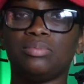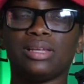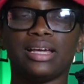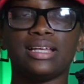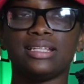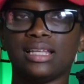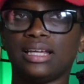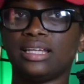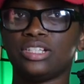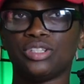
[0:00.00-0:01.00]
in place, I
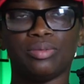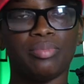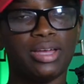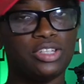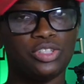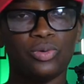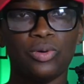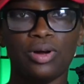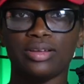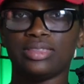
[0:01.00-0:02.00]
need you to make
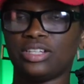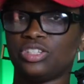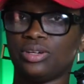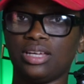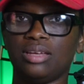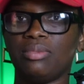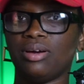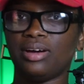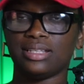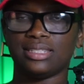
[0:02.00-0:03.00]
sure that your
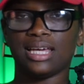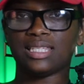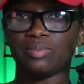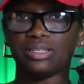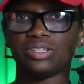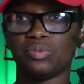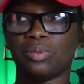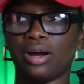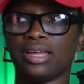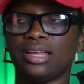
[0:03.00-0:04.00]
email and text message
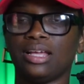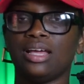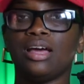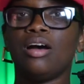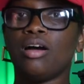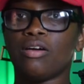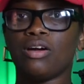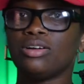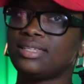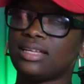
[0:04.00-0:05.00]
marketing are
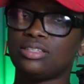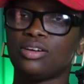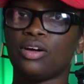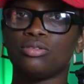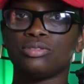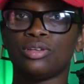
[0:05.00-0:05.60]
all set to go.